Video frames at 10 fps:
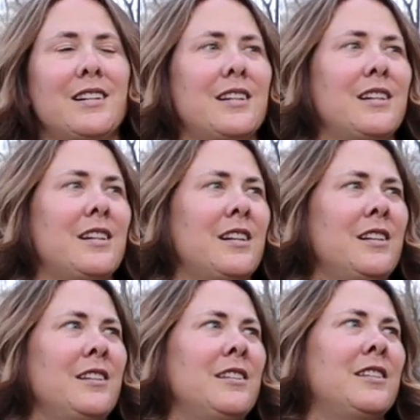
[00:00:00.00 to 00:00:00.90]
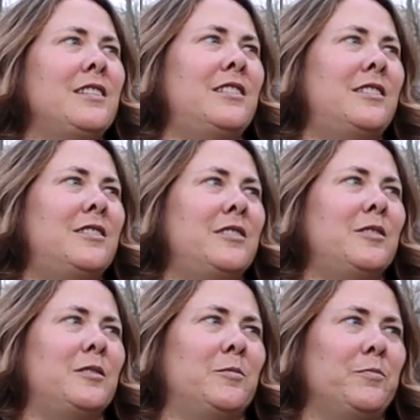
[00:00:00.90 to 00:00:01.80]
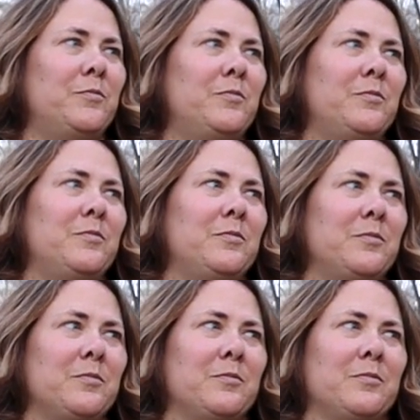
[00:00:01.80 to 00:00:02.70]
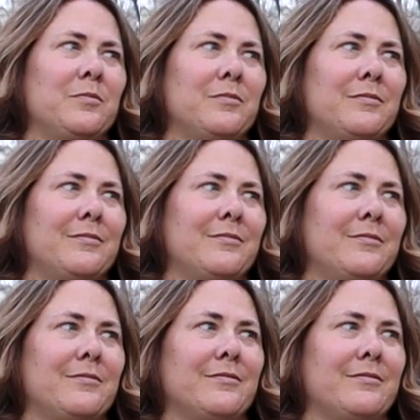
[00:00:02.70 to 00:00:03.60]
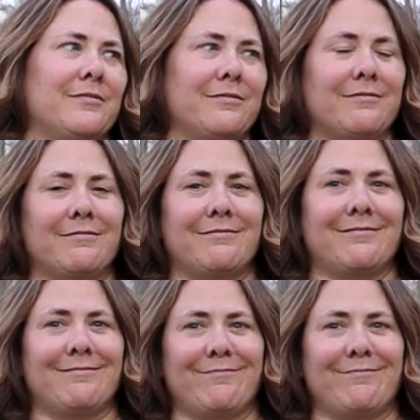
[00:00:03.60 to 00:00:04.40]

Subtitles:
(silent)